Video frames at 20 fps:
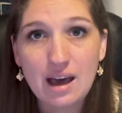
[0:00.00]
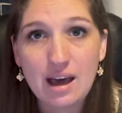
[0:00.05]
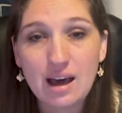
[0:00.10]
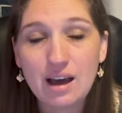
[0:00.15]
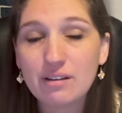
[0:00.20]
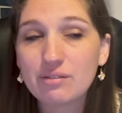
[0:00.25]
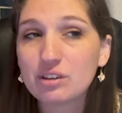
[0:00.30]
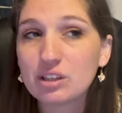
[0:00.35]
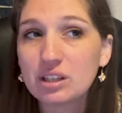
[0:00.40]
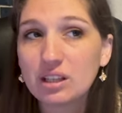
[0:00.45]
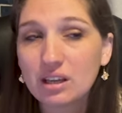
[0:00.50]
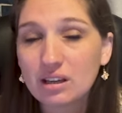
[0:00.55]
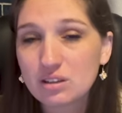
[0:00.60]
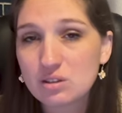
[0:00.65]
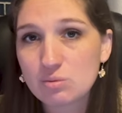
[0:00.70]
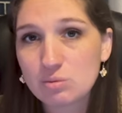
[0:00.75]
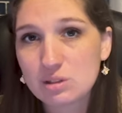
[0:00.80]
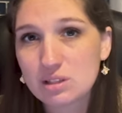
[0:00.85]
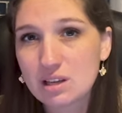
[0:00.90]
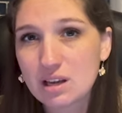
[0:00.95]
Everything
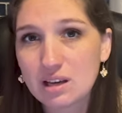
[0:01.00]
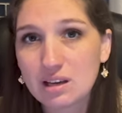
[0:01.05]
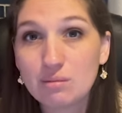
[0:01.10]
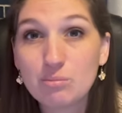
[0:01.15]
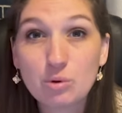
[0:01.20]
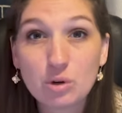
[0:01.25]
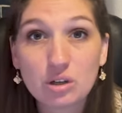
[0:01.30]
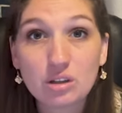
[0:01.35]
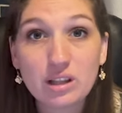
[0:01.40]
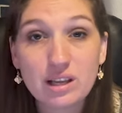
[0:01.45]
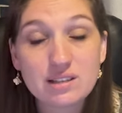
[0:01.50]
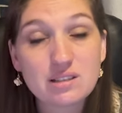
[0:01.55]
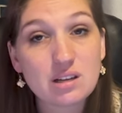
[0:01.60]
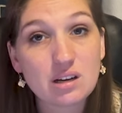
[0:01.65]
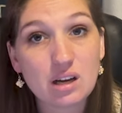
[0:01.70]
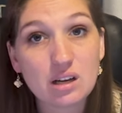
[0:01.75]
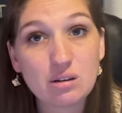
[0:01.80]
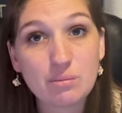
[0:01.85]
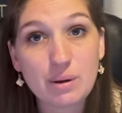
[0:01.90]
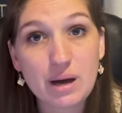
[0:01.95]
else was kind of more or less
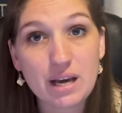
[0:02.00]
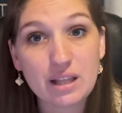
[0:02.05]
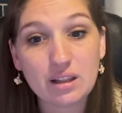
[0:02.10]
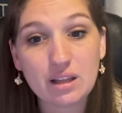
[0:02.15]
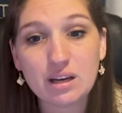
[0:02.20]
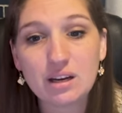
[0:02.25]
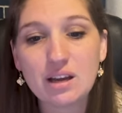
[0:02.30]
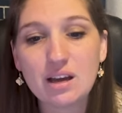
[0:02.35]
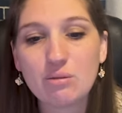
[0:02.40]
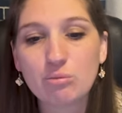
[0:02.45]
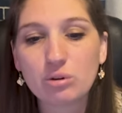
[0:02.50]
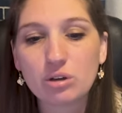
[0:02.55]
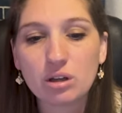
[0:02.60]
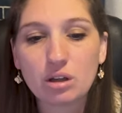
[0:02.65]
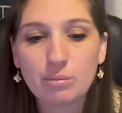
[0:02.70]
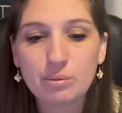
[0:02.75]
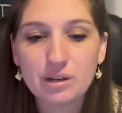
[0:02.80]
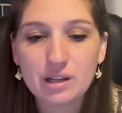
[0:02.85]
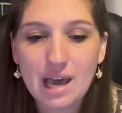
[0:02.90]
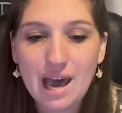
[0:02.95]
on autopilot. And we are
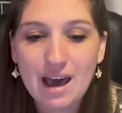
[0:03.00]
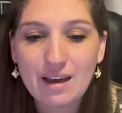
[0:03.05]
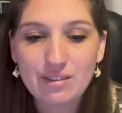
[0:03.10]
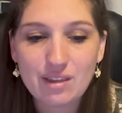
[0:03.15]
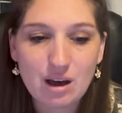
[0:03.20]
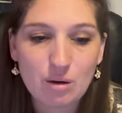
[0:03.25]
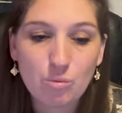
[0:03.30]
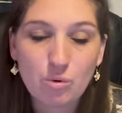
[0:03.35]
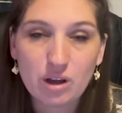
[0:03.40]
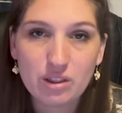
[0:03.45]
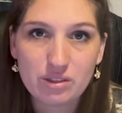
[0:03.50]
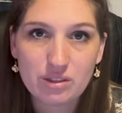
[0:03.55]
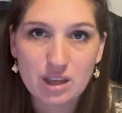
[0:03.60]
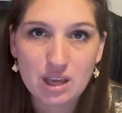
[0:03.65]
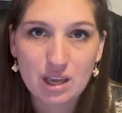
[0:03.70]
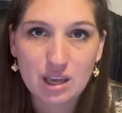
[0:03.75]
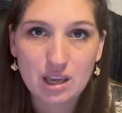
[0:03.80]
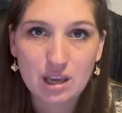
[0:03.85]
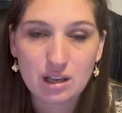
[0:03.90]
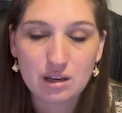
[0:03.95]
able to add that one
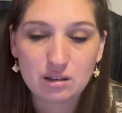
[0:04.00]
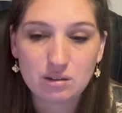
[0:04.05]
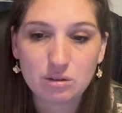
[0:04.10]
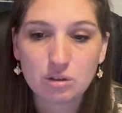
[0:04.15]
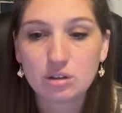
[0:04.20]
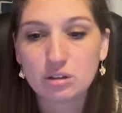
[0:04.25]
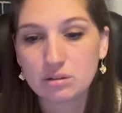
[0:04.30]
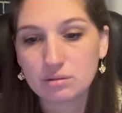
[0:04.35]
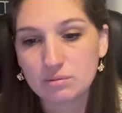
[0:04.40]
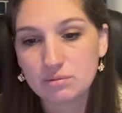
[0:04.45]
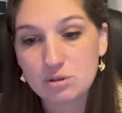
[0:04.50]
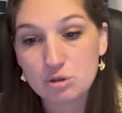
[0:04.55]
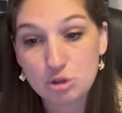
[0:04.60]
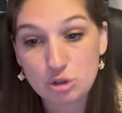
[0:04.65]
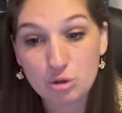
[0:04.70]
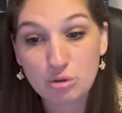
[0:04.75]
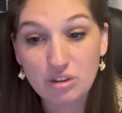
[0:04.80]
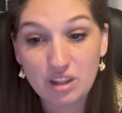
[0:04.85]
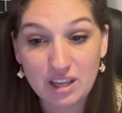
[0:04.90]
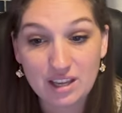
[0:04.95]
thing in, or
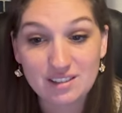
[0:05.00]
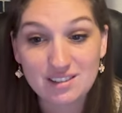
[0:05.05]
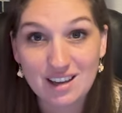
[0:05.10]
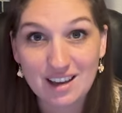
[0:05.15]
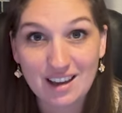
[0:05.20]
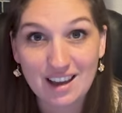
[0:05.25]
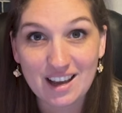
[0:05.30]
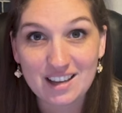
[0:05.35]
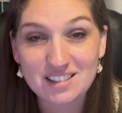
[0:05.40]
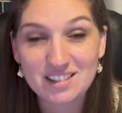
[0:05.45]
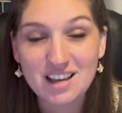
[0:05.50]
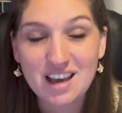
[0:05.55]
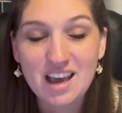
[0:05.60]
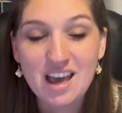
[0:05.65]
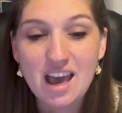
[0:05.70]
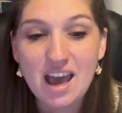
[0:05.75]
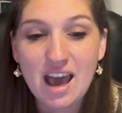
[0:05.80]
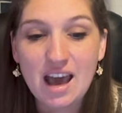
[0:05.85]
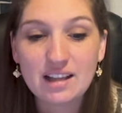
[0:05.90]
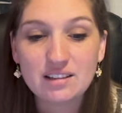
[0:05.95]
two things, I guess.
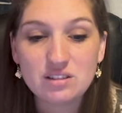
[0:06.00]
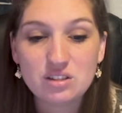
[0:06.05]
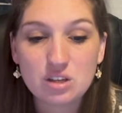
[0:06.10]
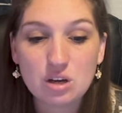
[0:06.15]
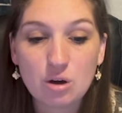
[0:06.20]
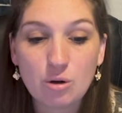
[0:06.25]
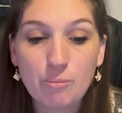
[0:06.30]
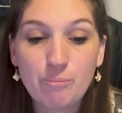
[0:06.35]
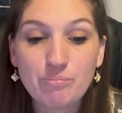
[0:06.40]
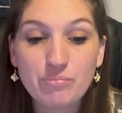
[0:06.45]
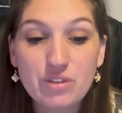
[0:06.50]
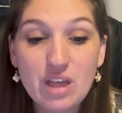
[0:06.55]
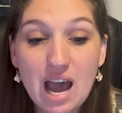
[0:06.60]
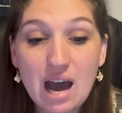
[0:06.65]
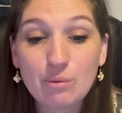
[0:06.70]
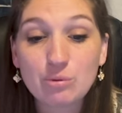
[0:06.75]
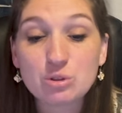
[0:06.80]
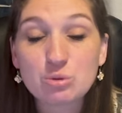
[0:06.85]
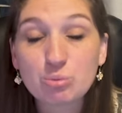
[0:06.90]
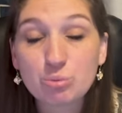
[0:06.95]
And so
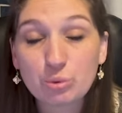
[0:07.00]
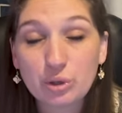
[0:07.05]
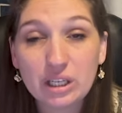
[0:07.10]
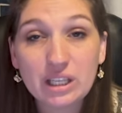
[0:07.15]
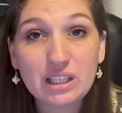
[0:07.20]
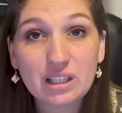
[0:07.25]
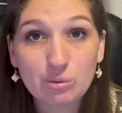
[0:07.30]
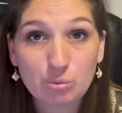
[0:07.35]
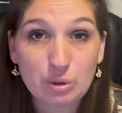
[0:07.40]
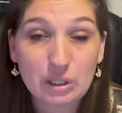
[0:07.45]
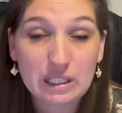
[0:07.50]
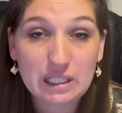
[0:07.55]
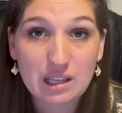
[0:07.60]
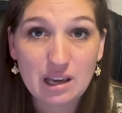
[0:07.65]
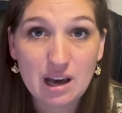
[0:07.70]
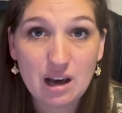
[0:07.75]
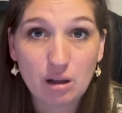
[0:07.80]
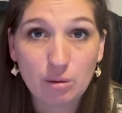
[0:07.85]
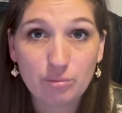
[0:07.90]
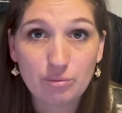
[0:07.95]
that was really, really
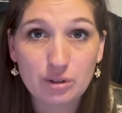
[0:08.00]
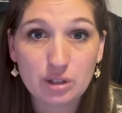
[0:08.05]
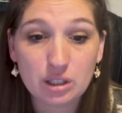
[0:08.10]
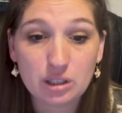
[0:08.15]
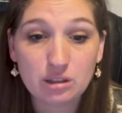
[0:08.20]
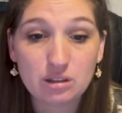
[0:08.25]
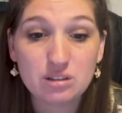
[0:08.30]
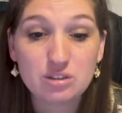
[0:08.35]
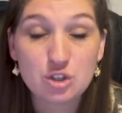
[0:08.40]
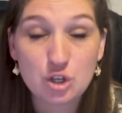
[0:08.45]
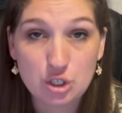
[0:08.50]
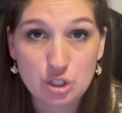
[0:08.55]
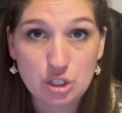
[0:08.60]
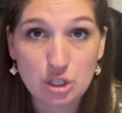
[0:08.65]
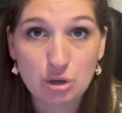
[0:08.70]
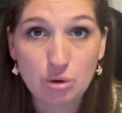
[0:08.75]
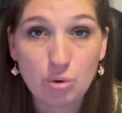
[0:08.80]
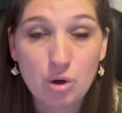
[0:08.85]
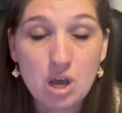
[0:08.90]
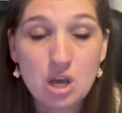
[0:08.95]
helpful to
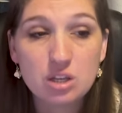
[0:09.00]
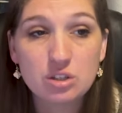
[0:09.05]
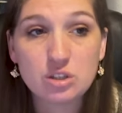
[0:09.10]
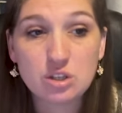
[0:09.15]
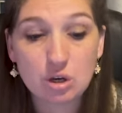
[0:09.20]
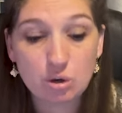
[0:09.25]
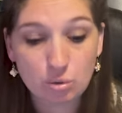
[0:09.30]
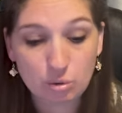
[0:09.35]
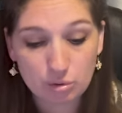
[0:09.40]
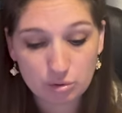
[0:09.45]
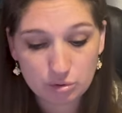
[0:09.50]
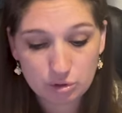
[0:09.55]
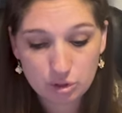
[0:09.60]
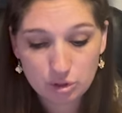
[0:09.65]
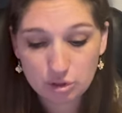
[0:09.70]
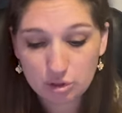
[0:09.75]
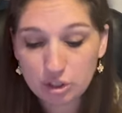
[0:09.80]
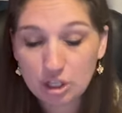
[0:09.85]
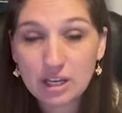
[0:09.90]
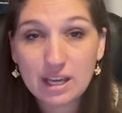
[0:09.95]
do. So
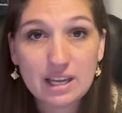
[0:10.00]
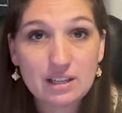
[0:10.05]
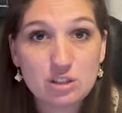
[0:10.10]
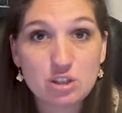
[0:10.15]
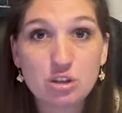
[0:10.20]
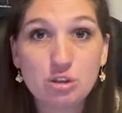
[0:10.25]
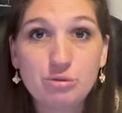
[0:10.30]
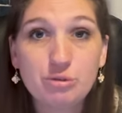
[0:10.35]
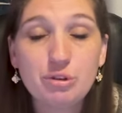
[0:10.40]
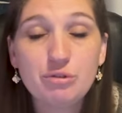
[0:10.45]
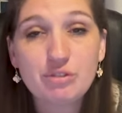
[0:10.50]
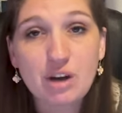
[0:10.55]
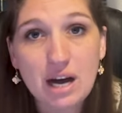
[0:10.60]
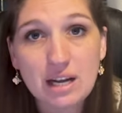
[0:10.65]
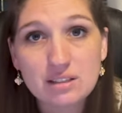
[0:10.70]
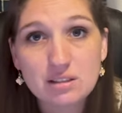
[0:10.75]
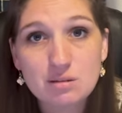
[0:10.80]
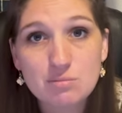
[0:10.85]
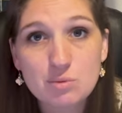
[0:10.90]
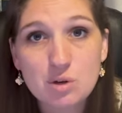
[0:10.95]
you look at too, if you've
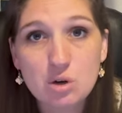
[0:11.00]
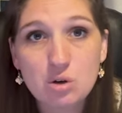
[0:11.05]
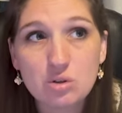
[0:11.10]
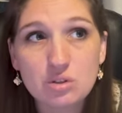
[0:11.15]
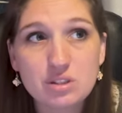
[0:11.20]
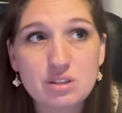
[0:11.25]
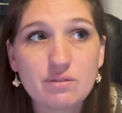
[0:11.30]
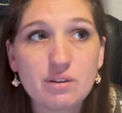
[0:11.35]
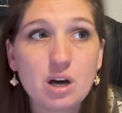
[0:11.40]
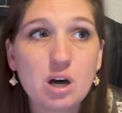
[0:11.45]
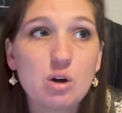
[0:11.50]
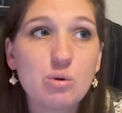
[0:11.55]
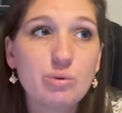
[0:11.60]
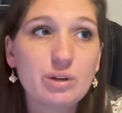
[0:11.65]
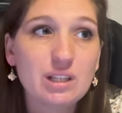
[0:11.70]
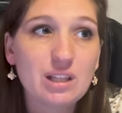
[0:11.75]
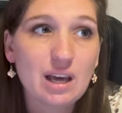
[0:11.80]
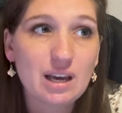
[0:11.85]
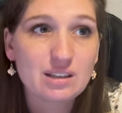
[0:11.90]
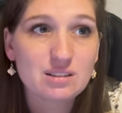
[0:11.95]
got some goals of, oh,
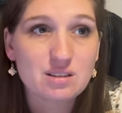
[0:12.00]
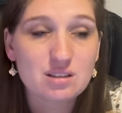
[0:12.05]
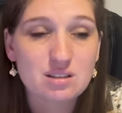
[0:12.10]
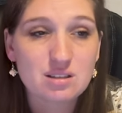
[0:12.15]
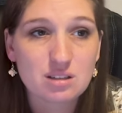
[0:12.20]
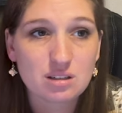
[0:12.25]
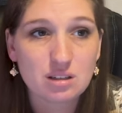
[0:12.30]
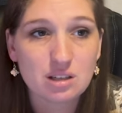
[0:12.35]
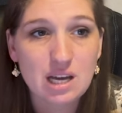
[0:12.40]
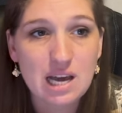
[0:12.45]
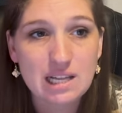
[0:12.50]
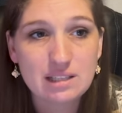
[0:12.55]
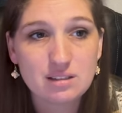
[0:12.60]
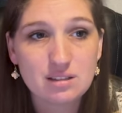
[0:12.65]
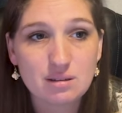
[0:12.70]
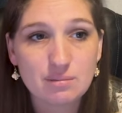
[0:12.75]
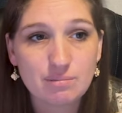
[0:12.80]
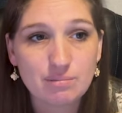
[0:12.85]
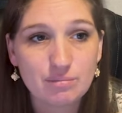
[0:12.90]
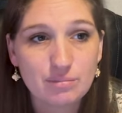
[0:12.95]
we'd like to start, add
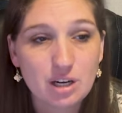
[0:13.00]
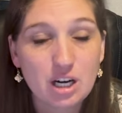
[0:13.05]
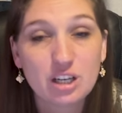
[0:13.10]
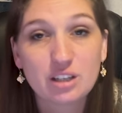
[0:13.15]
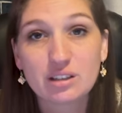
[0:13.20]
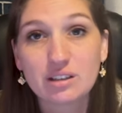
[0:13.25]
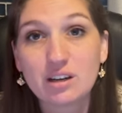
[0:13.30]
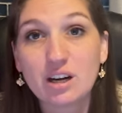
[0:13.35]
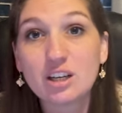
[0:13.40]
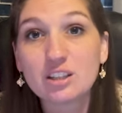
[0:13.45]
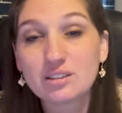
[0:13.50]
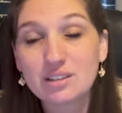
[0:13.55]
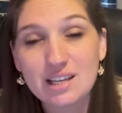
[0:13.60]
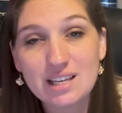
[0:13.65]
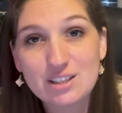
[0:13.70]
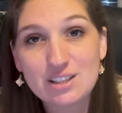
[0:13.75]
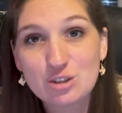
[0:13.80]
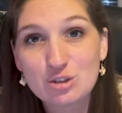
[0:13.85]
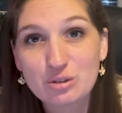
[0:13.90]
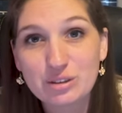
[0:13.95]
some art, art
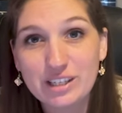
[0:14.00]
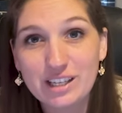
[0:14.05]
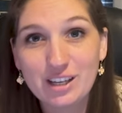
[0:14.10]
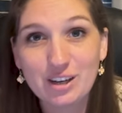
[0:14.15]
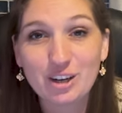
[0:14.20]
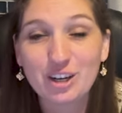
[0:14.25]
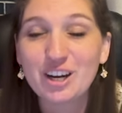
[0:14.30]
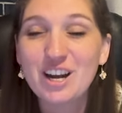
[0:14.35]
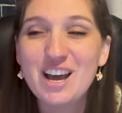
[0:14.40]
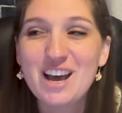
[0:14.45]
history or